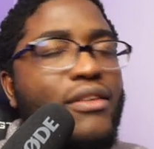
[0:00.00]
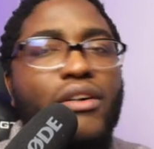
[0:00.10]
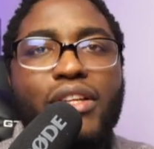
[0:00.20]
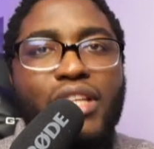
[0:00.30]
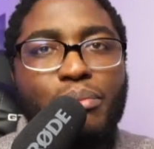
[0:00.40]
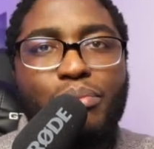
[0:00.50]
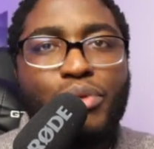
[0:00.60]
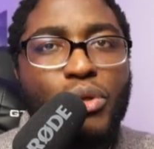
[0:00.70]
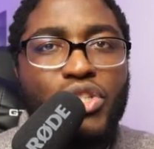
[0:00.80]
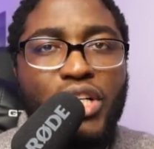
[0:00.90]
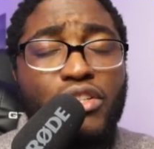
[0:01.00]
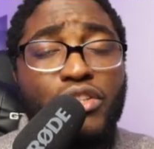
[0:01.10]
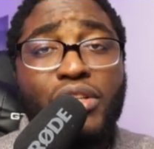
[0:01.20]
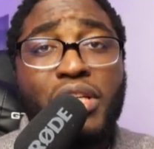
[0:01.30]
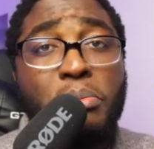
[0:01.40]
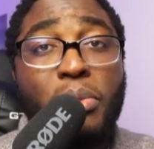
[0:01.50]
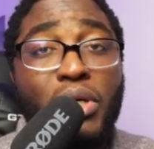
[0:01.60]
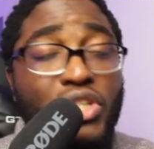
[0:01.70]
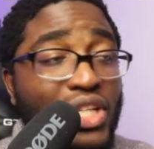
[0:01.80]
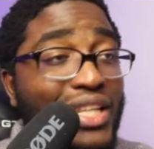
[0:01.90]
the other projects or the other
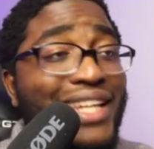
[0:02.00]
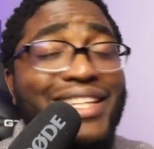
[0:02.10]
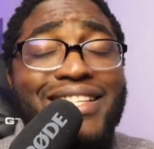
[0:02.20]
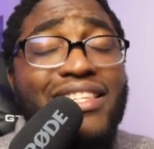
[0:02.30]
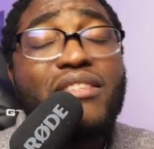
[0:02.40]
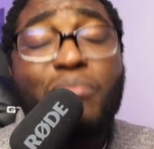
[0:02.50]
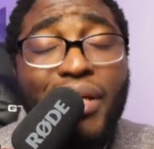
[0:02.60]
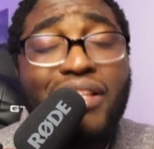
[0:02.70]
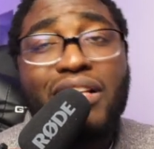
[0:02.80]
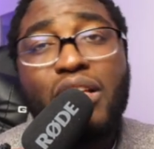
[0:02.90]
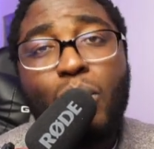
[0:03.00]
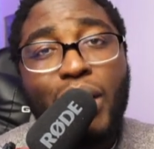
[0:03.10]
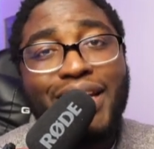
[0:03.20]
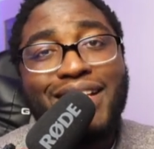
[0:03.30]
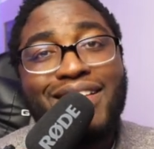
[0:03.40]
blockchain. And this is basically why they